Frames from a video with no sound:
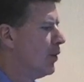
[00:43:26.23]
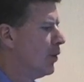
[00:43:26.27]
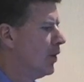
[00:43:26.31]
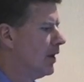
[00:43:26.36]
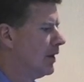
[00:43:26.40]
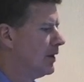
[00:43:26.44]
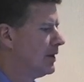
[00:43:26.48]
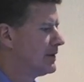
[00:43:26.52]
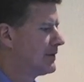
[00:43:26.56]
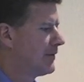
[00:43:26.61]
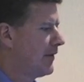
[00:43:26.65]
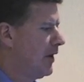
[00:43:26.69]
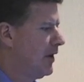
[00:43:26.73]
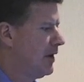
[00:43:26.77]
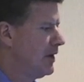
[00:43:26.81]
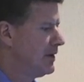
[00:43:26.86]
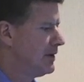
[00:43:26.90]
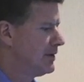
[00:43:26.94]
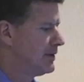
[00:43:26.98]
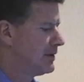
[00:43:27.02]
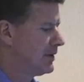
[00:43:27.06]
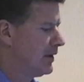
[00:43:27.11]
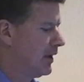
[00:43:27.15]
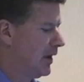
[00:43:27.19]
Well, as far
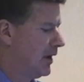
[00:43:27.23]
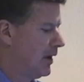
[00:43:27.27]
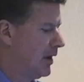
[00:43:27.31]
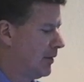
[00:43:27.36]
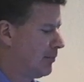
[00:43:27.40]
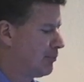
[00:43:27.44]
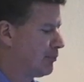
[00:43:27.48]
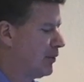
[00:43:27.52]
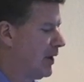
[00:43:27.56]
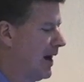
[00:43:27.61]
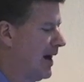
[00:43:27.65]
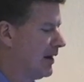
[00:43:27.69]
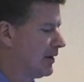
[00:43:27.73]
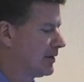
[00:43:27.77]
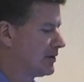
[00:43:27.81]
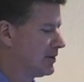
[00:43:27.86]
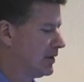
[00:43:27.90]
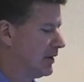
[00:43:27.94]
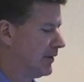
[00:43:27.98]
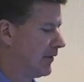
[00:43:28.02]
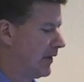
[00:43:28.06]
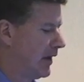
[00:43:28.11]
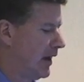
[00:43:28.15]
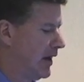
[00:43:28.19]
as a product
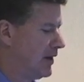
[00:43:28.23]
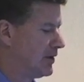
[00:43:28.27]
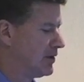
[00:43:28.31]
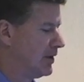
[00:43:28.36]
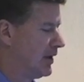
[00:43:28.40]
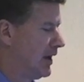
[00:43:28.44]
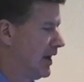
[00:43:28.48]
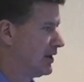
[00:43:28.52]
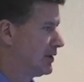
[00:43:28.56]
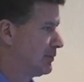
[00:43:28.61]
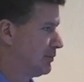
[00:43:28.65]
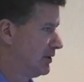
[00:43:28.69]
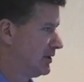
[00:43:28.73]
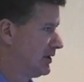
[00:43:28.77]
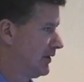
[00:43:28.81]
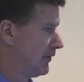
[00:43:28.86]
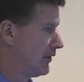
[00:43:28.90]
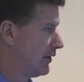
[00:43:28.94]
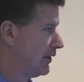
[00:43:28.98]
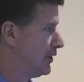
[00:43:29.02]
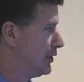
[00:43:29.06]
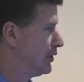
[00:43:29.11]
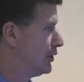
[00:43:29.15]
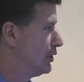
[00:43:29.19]
certification has
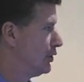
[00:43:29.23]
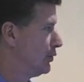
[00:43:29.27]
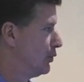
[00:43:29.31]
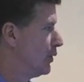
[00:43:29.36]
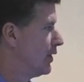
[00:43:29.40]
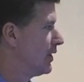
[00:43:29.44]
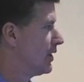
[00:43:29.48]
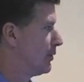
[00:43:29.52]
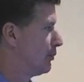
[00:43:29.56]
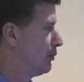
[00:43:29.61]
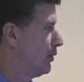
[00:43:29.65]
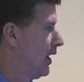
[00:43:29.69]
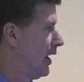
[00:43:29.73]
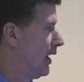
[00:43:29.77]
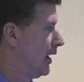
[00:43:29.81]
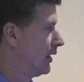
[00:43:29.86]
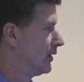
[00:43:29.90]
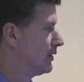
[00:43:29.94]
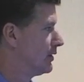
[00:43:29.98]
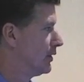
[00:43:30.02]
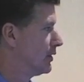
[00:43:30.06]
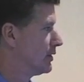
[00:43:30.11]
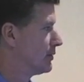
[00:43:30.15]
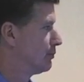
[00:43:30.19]
specifically to do with the
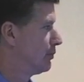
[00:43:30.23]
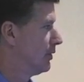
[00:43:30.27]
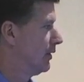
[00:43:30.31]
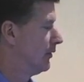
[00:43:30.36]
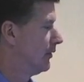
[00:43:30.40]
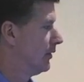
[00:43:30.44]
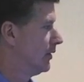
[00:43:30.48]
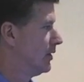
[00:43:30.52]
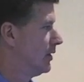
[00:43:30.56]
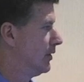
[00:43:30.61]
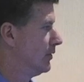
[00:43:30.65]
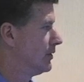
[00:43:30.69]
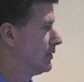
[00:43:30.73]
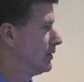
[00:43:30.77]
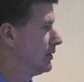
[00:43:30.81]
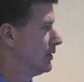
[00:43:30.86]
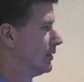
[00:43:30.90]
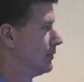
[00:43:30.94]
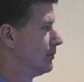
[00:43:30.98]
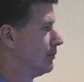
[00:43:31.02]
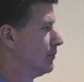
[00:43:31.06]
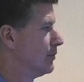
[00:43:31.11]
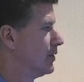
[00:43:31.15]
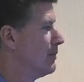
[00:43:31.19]
product. So it's
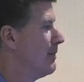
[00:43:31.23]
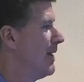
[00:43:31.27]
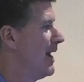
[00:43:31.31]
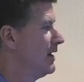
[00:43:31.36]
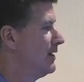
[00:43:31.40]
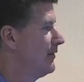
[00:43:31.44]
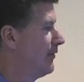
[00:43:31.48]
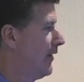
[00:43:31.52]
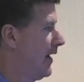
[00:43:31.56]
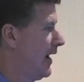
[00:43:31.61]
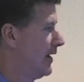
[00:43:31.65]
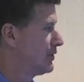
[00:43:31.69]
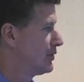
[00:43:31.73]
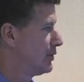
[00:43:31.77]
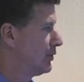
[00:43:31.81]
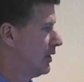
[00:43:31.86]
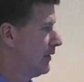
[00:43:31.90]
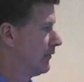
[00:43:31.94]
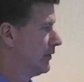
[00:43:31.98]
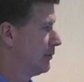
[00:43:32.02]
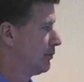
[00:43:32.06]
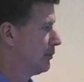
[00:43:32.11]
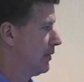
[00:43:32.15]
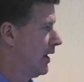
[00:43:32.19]
the manufacturer
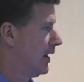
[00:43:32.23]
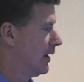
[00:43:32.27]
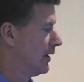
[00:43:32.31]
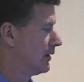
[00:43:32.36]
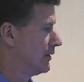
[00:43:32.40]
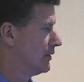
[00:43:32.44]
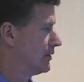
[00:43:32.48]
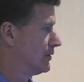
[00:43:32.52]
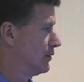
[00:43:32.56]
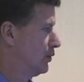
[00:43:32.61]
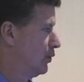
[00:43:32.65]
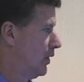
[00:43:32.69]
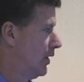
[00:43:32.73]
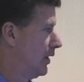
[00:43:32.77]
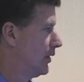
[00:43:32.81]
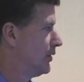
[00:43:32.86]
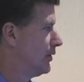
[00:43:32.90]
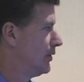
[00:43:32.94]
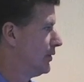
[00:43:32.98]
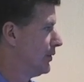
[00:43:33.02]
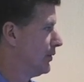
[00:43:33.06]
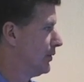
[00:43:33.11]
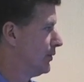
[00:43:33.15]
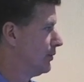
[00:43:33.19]
of the product is the one
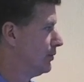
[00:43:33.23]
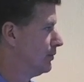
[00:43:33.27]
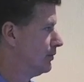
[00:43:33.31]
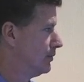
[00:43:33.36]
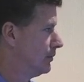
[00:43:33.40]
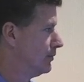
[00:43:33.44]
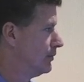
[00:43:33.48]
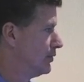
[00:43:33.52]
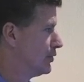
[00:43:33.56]
who